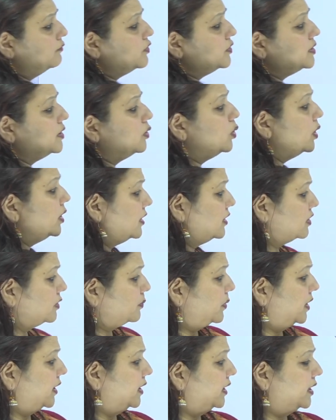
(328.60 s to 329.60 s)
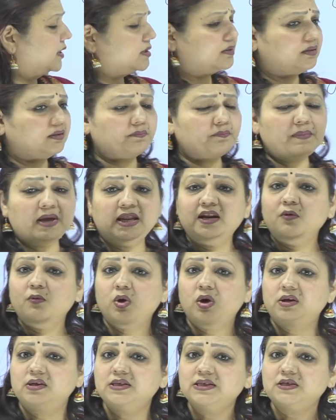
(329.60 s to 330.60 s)
was a good spirit,
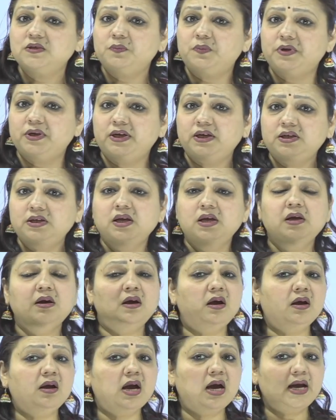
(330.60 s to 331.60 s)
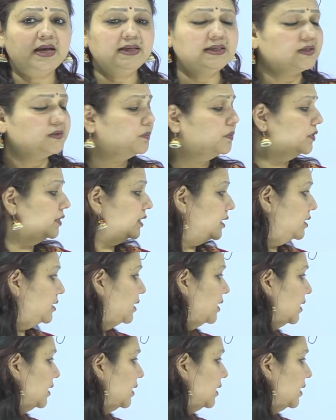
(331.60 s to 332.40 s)
benevolent spirit, a kind spirit.